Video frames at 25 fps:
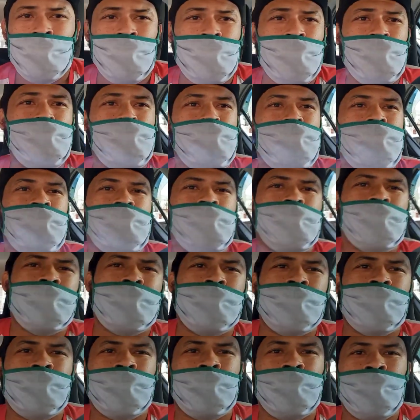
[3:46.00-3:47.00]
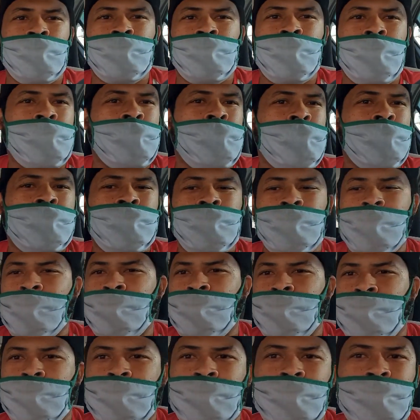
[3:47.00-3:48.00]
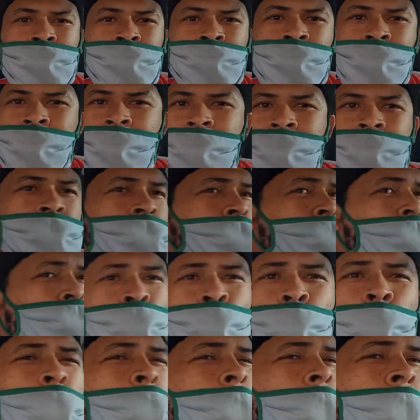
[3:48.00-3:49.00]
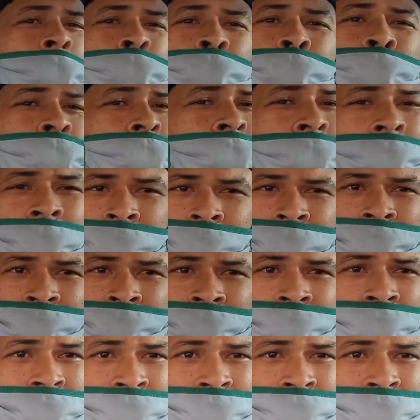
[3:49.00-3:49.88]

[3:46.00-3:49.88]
because she wants me and thing, and there's no reason to cry. Don't want me!